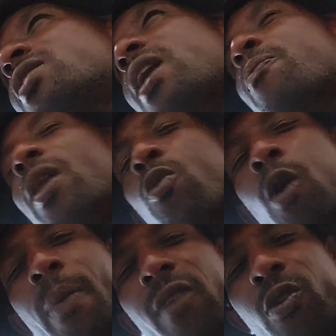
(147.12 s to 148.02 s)
resting. I'm
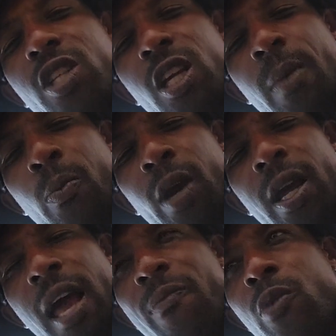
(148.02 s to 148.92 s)
like going back and forth checking on my
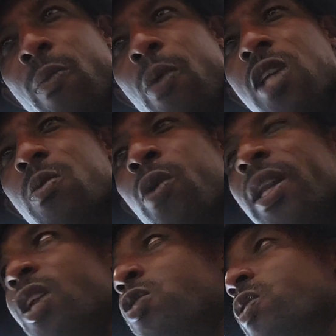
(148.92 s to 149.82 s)
brain. I have possible
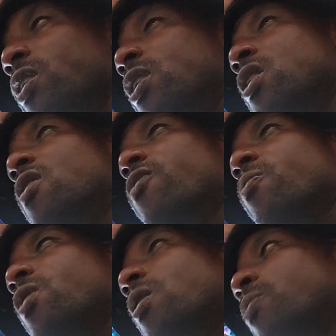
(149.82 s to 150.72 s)
brain injury
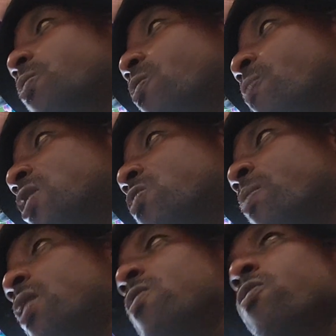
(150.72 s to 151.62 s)
from uh, people
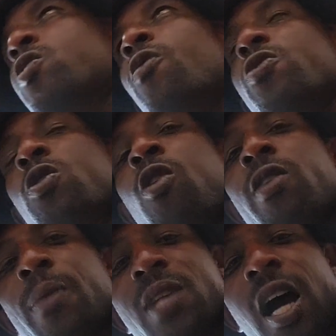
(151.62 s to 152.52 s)
messing with me, you know, for so
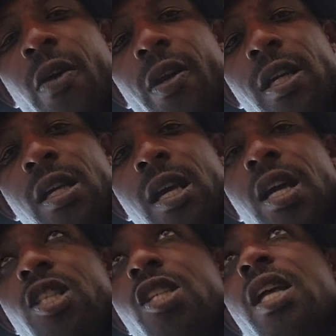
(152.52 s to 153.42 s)
long I'm tired.
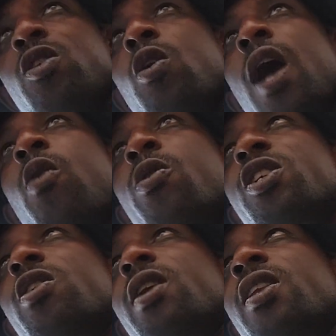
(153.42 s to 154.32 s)
She's like, No, I don't
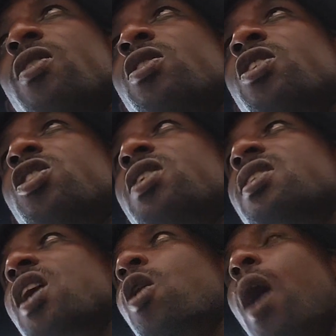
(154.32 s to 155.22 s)
want you here. And then she
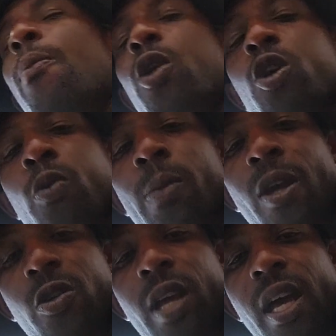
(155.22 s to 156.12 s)
says, Oh, I'm gonna
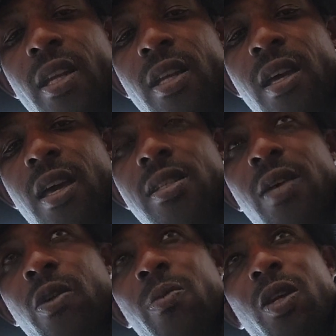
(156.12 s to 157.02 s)
cremate your dad.
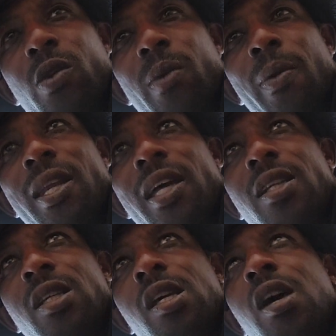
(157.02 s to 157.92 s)
It's like, what you mean cremate my
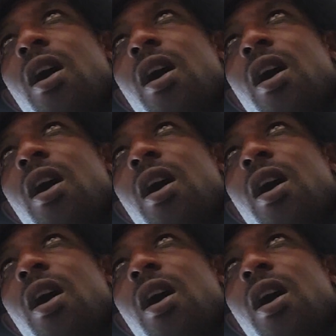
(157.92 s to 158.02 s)
dad?